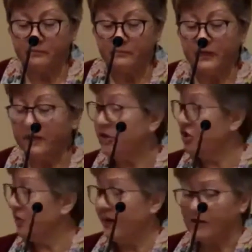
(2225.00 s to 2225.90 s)
In
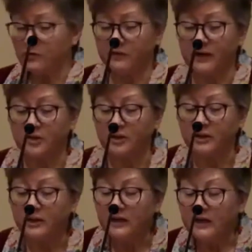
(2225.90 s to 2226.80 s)
Joanne's reflection,
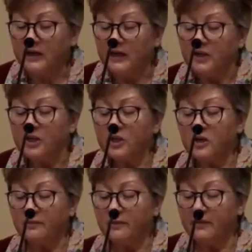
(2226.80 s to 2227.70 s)
she talked
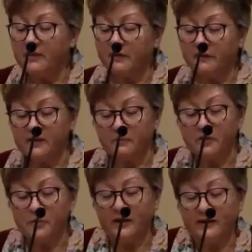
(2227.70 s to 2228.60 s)
about the difference
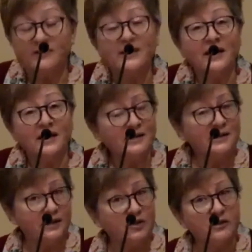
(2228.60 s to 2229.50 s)
between setting
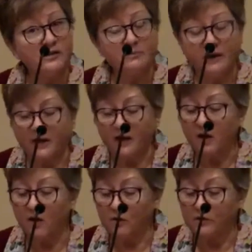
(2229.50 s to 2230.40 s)
intentions and making
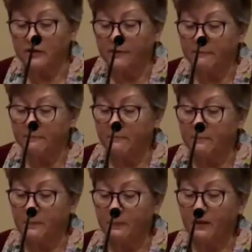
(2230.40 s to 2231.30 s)
goals.
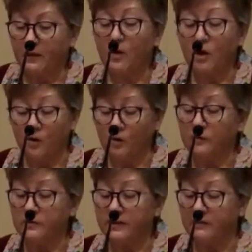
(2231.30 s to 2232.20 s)

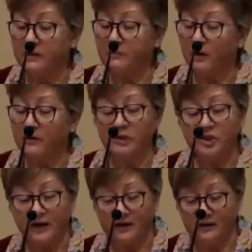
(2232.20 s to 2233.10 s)
Goals can be part of a
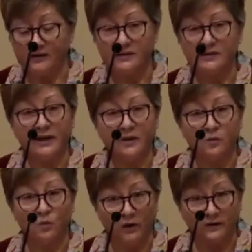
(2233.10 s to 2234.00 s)
checklist and
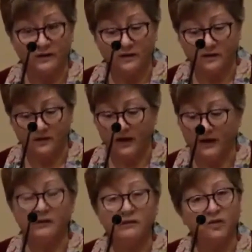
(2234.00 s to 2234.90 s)
once
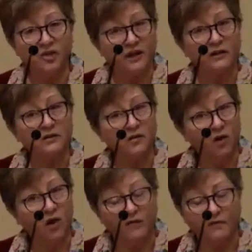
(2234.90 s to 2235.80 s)
done, checked
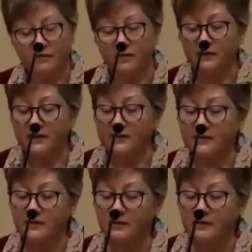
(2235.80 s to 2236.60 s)
off the list.